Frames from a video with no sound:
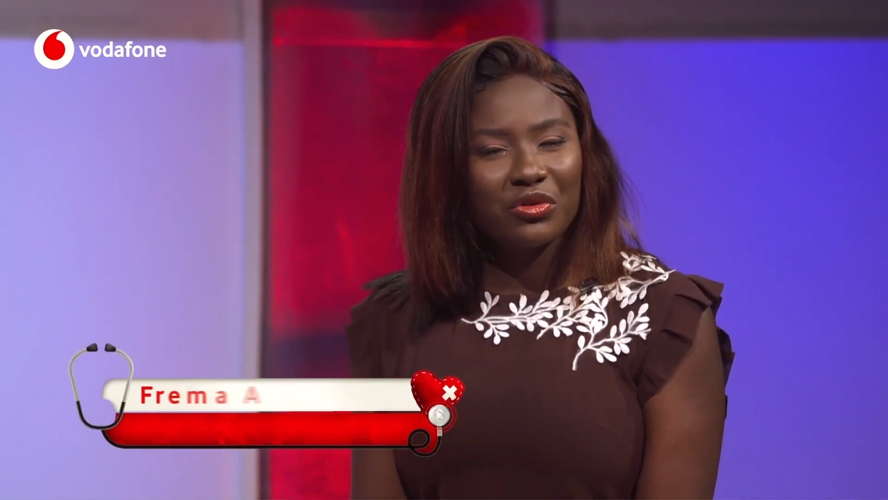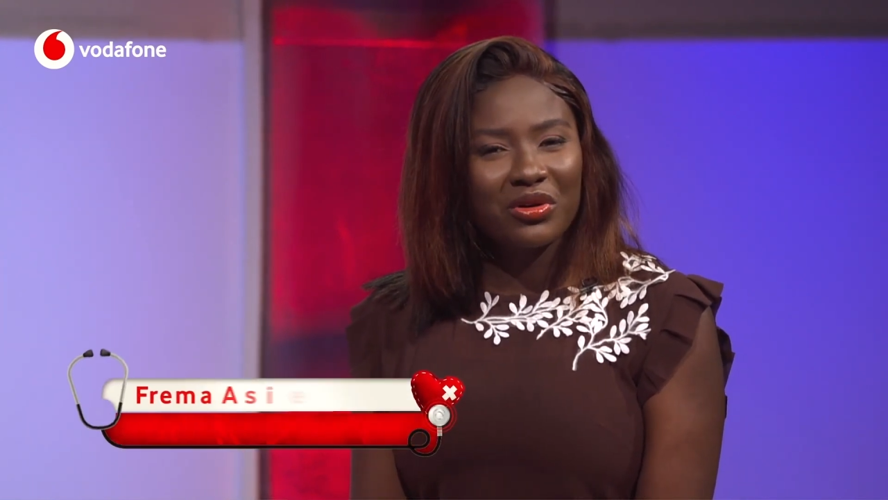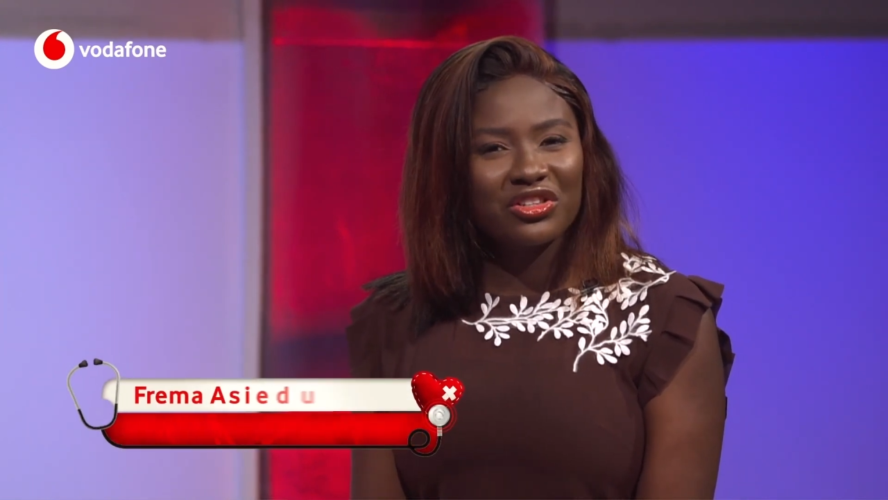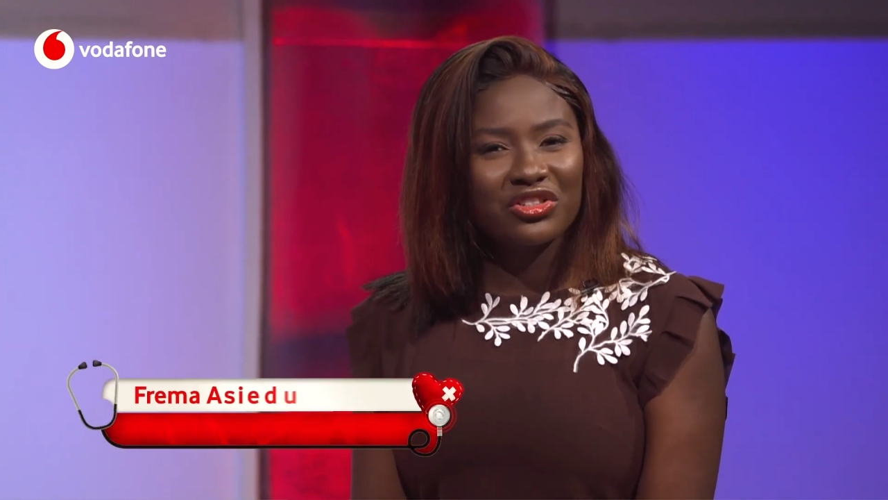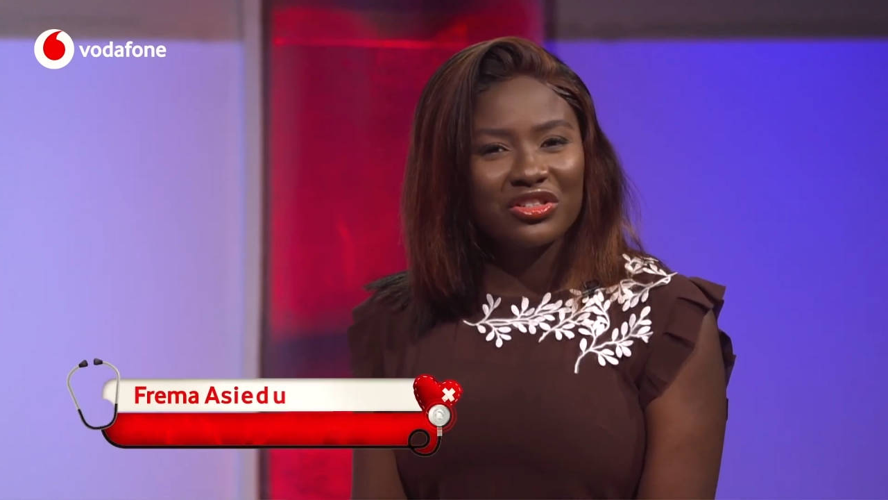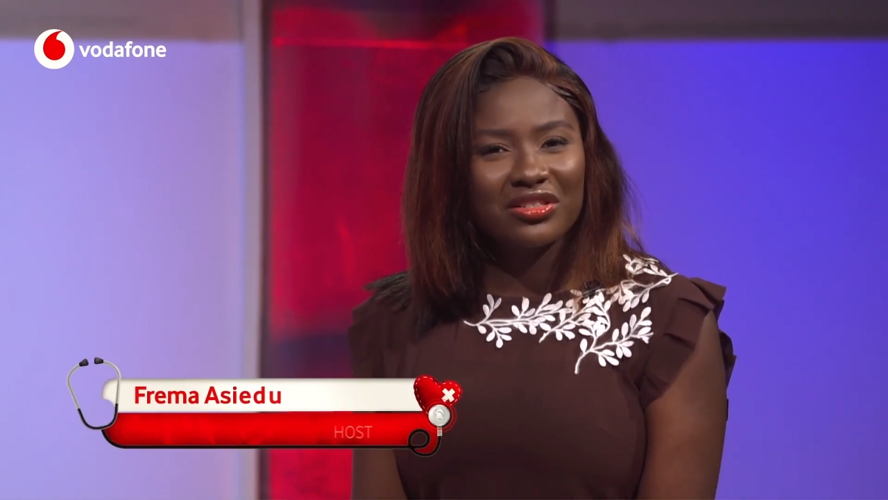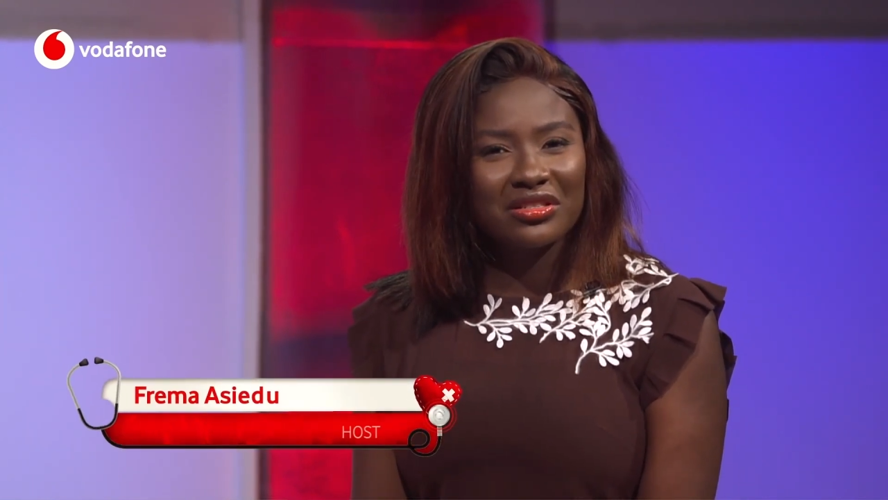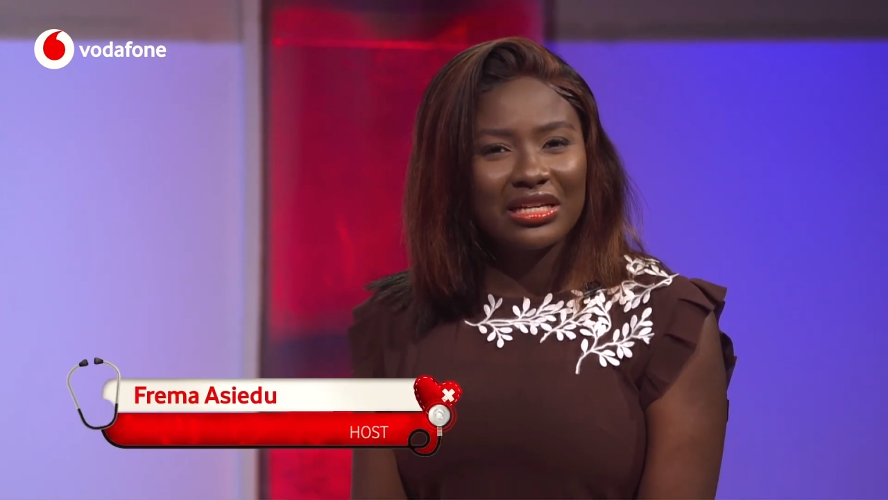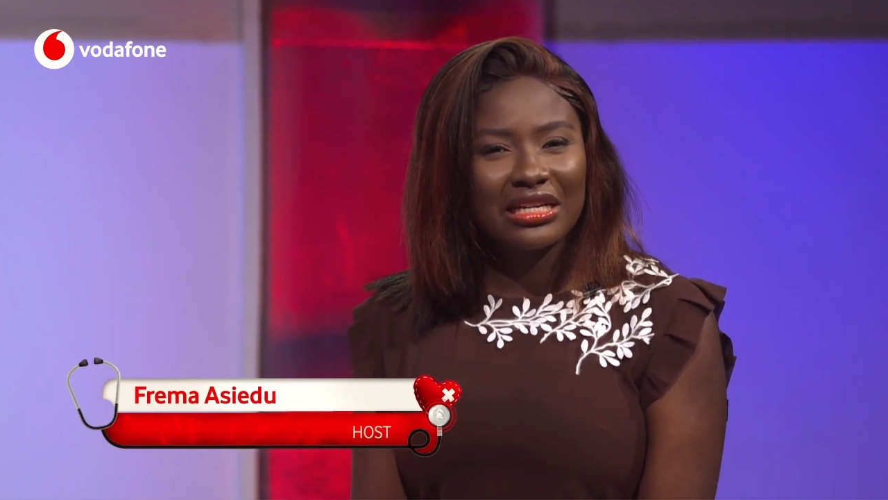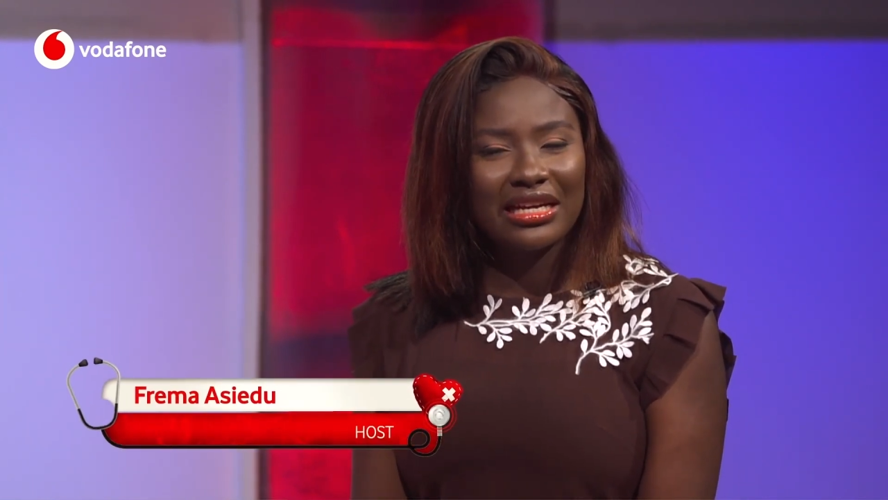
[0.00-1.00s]
questions
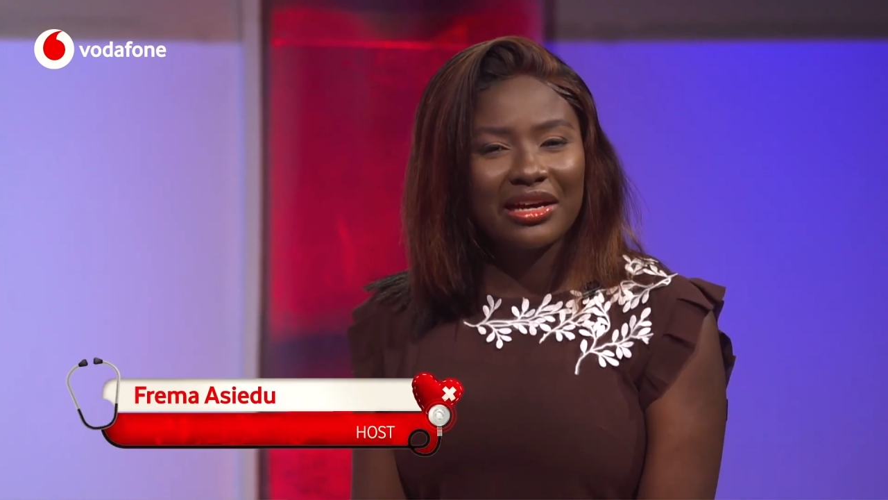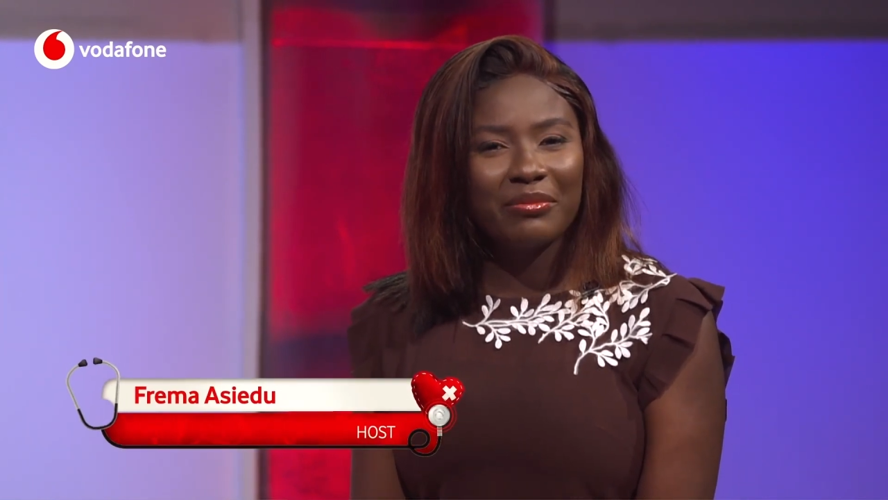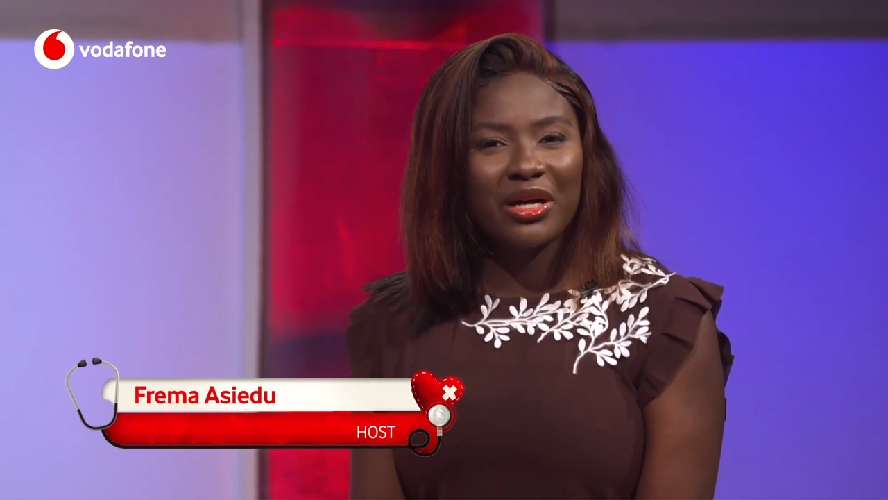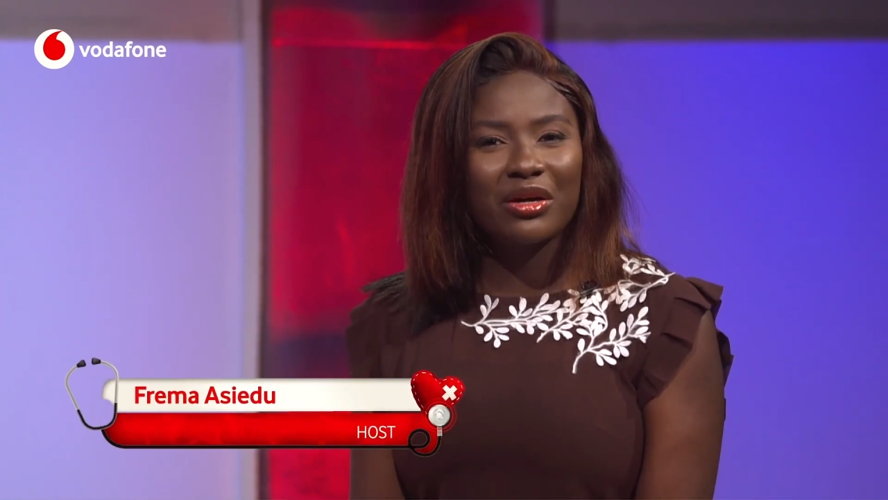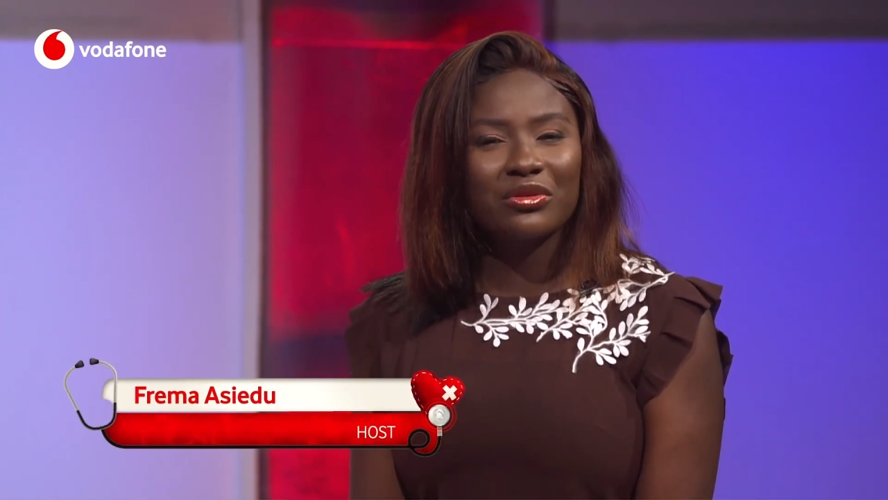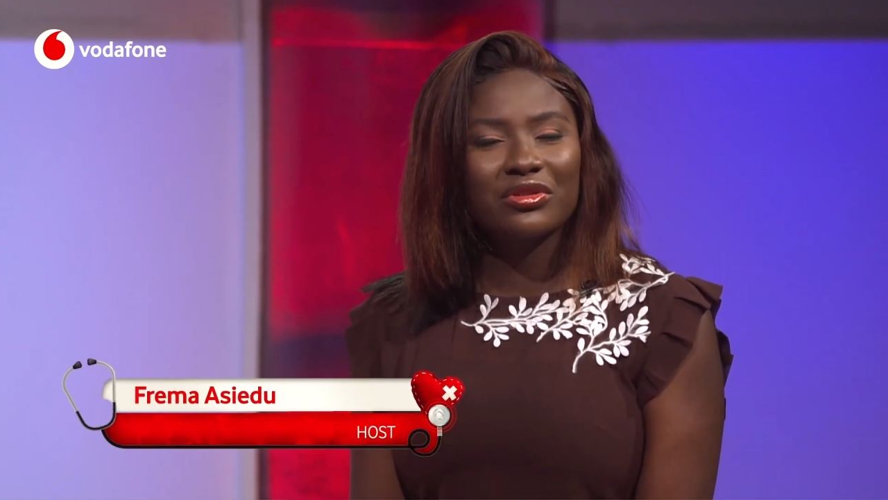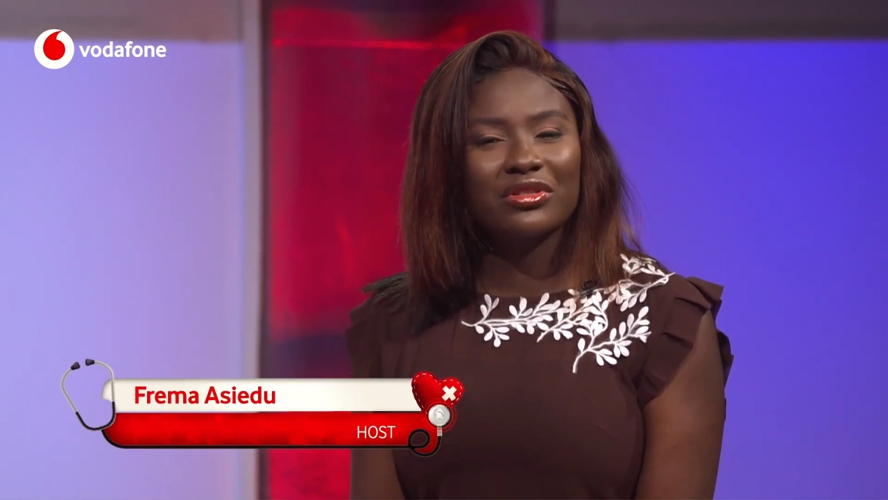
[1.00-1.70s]
earlier about